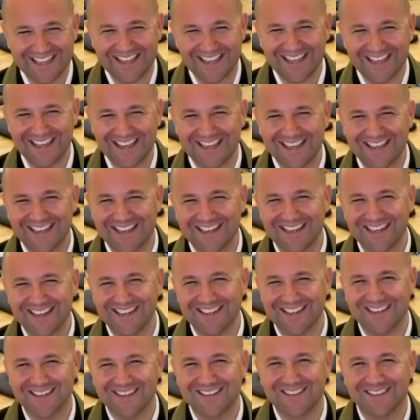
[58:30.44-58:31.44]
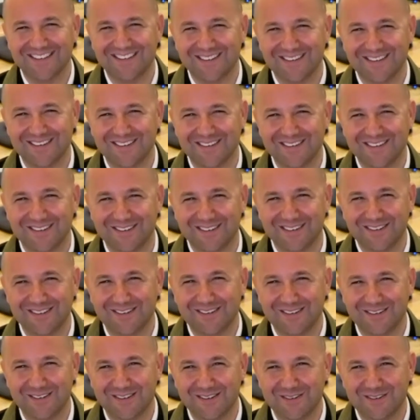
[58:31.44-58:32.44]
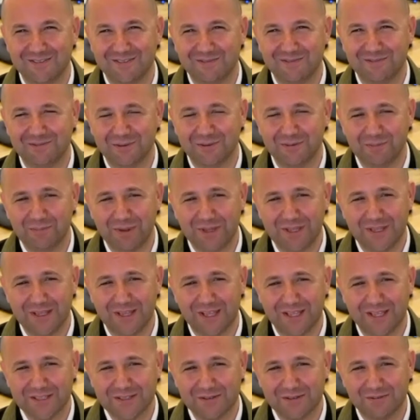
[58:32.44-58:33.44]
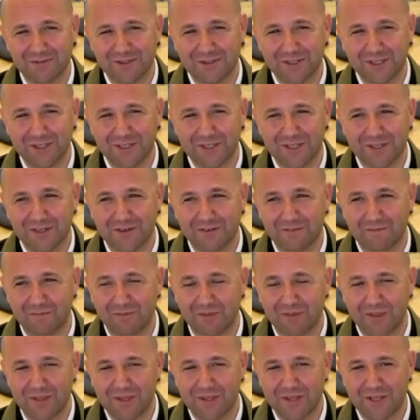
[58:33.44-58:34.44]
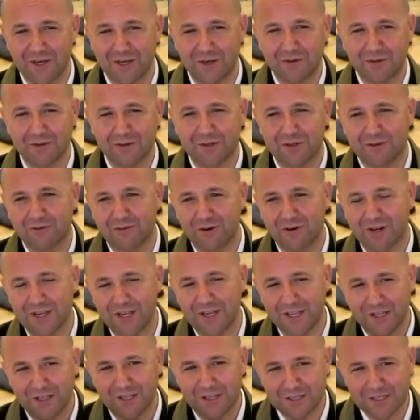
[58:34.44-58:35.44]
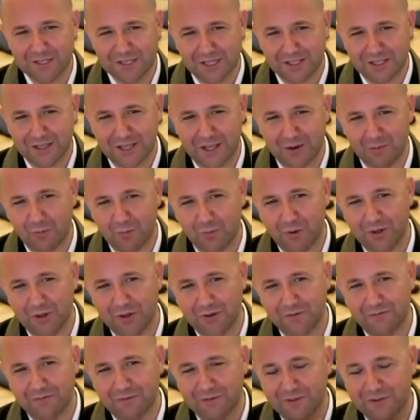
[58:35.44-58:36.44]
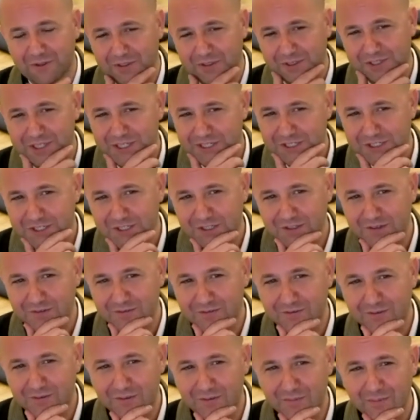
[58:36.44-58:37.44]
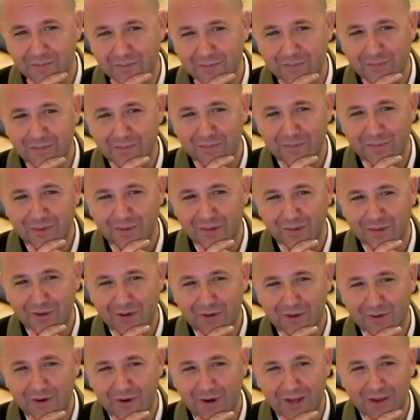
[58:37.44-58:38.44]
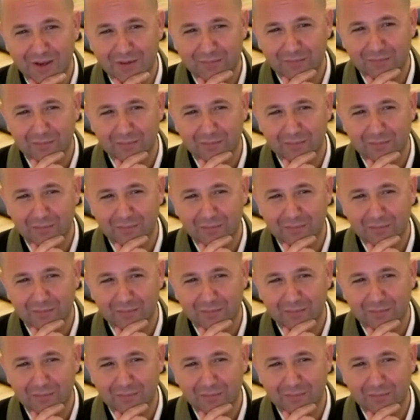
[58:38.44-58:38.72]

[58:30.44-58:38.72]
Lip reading: And for me, that's really, it's like that wonderful teaching from the great